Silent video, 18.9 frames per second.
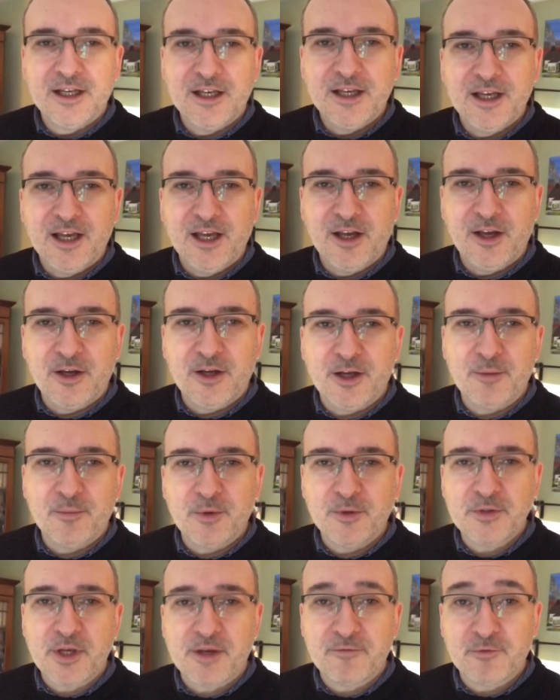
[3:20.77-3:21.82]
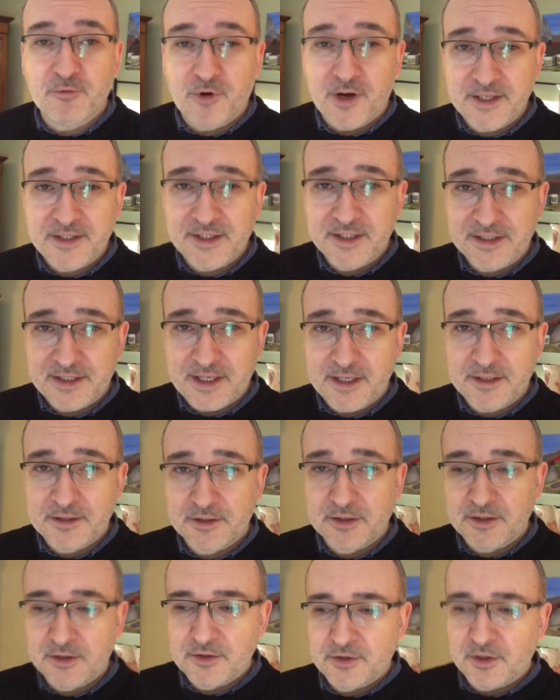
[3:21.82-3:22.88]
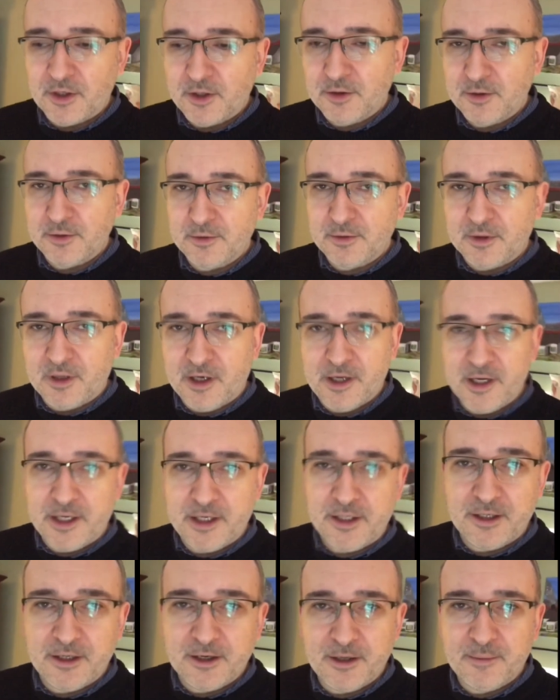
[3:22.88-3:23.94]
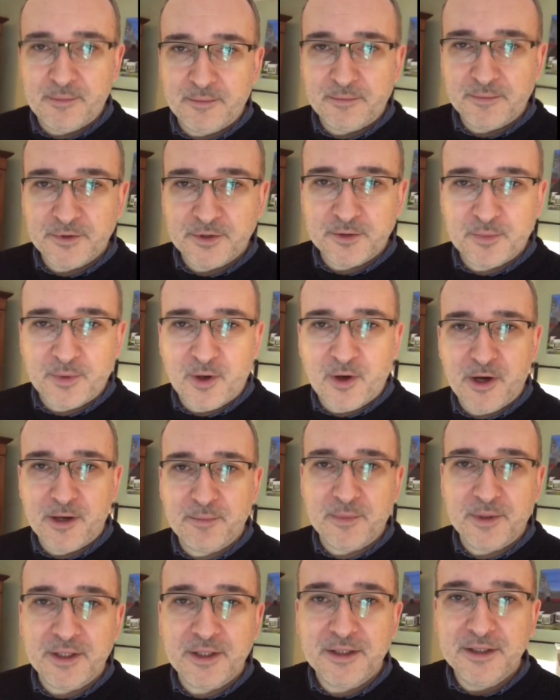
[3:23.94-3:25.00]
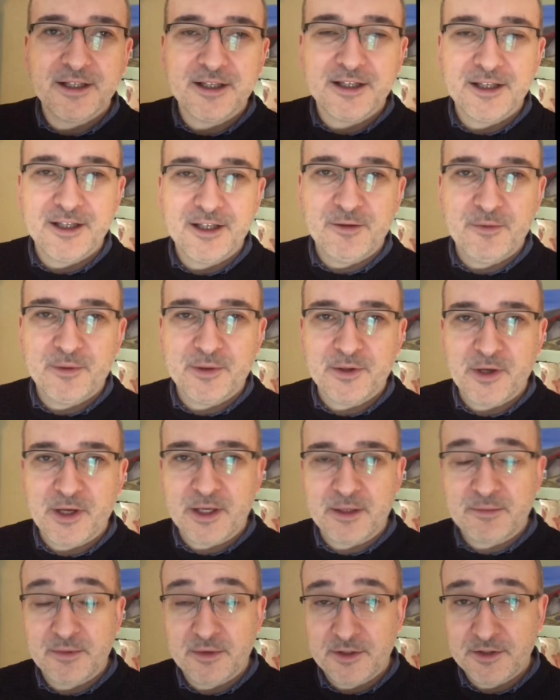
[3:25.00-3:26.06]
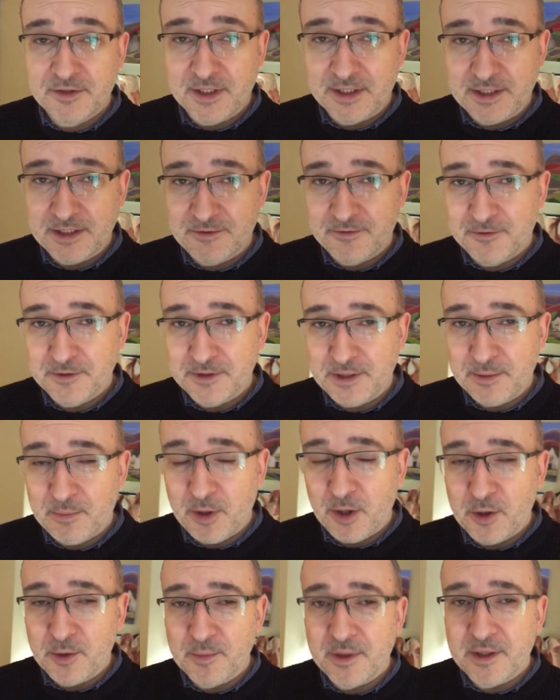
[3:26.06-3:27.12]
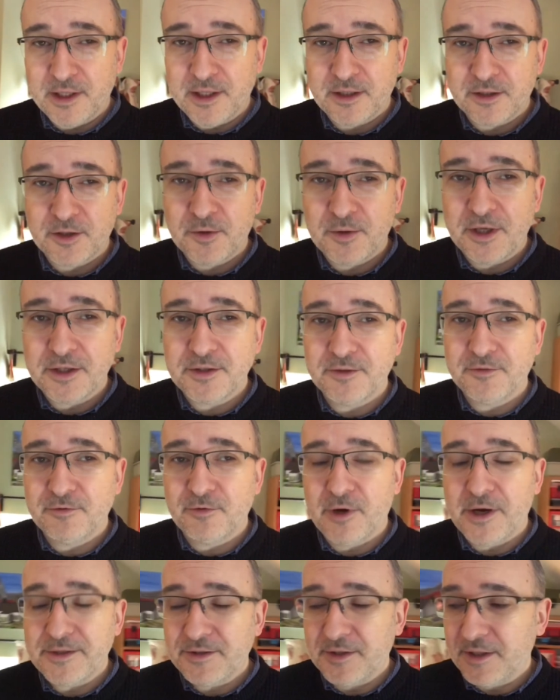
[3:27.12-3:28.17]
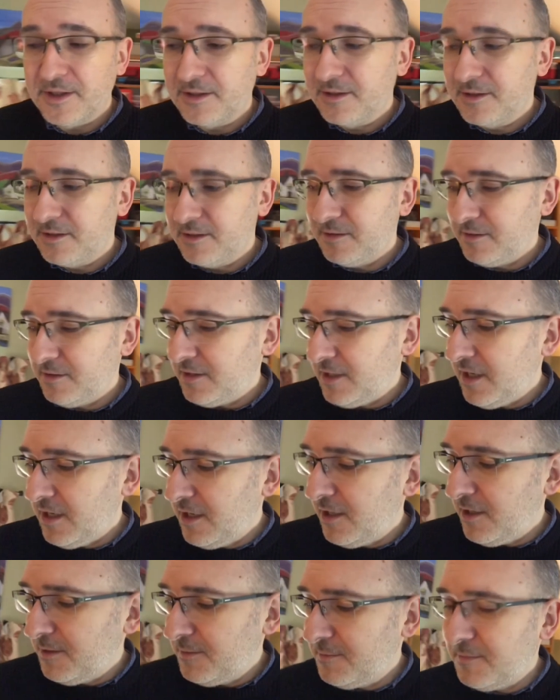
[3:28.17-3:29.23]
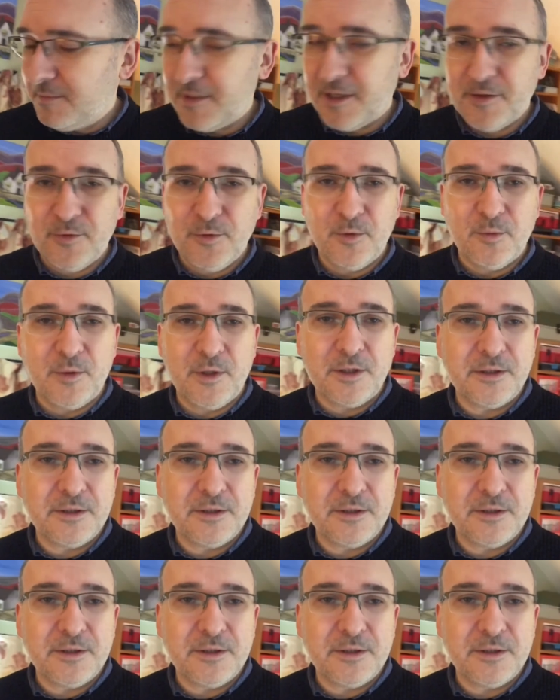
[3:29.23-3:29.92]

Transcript: I also have a writing desk, so I, just behind me, when I studied for a diploma in creative writing, I thought, well,